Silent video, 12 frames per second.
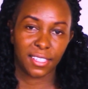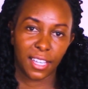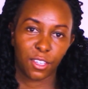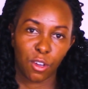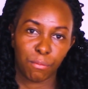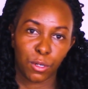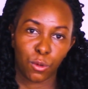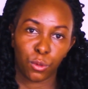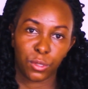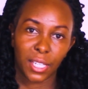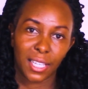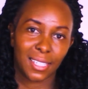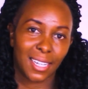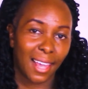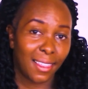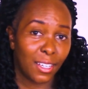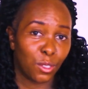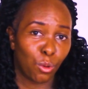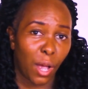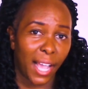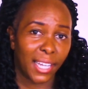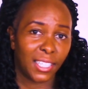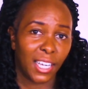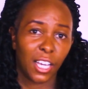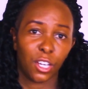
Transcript: secure because there's nothing to hide.